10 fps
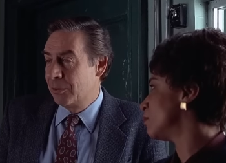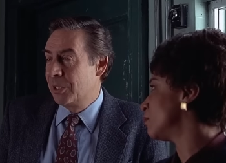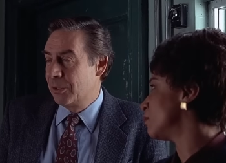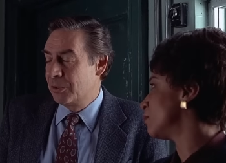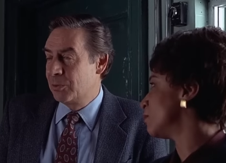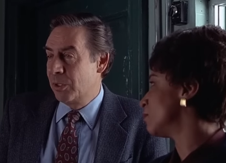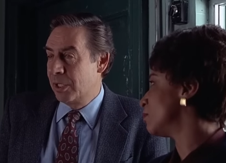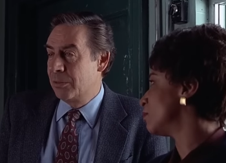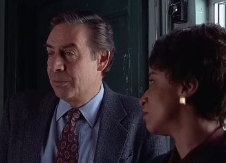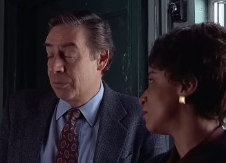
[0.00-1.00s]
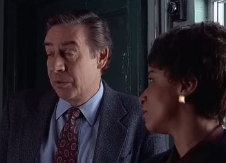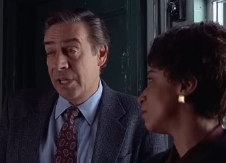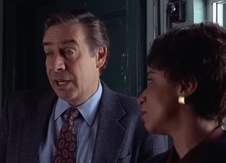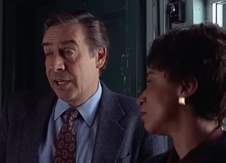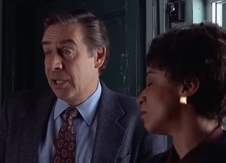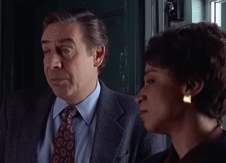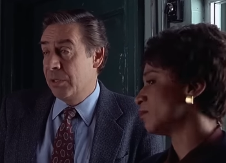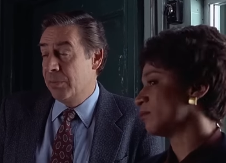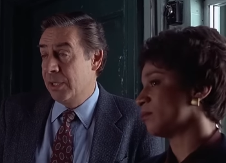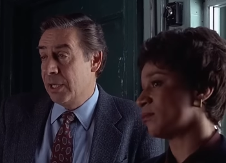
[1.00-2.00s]
Speaker 1: Nobody knows where, but we've got an A
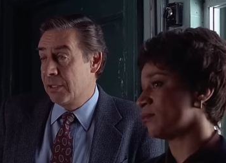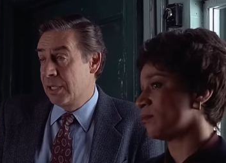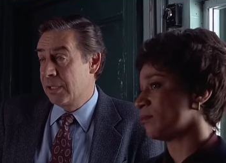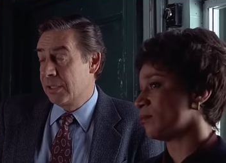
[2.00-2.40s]
P B out